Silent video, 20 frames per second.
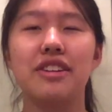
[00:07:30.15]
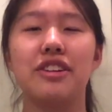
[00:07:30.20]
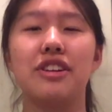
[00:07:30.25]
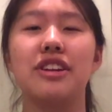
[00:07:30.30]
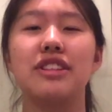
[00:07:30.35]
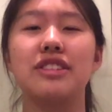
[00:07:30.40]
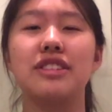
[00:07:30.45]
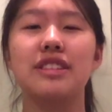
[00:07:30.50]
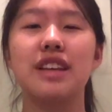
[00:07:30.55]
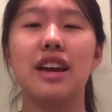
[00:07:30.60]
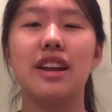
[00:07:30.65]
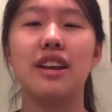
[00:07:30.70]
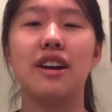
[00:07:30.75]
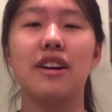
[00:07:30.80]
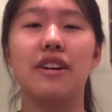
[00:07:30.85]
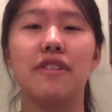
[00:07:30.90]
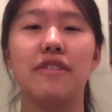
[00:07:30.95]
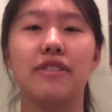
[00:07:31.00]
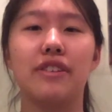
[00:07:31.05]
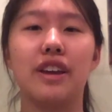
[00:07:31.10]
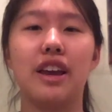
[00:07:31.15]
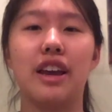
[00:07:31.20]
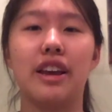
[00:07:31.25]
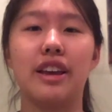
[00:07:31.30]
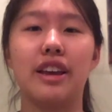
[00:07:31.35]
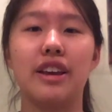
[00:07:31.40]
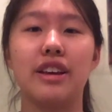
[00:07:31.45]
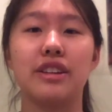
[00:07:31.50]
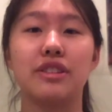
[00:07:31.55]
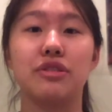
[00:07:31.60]
Instead of
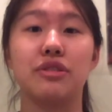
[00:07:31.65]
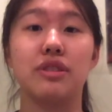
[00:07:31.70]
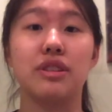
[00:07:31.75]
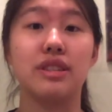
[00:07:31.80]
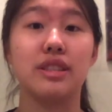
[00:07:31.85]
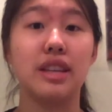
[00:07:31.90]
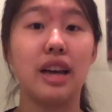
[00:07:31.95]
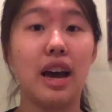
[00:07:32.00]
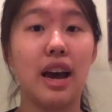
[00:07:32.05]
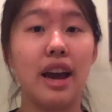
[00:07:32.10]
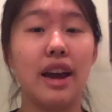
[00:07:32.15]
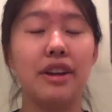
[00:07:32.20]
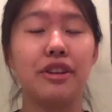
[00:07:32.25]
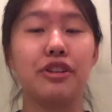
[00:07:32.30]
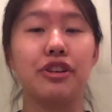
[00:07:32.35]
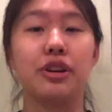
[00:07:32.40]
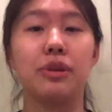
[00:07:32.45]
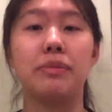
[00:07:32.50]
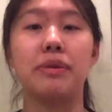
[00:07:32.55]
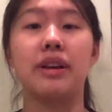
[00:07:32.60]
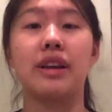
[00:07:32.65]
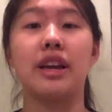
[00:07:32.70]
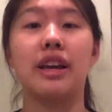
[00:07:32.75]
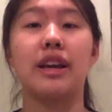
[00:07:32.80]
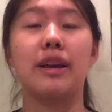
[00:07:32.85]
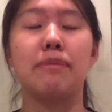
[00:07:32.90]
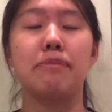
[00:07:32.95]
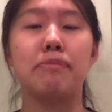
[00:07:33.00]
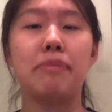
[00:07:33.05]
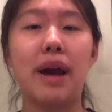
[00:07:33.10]
kicking to the side, you're going to be
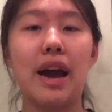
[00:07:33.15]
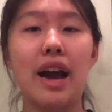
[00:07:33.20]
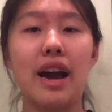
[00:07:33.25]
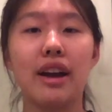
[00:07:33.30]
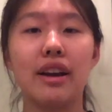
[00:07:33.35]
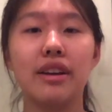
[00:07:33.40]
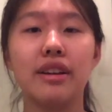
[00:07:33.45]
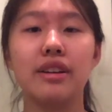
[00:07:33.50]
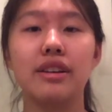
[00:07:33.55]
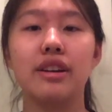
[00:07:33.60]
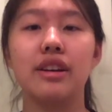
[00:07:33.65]
kicking back,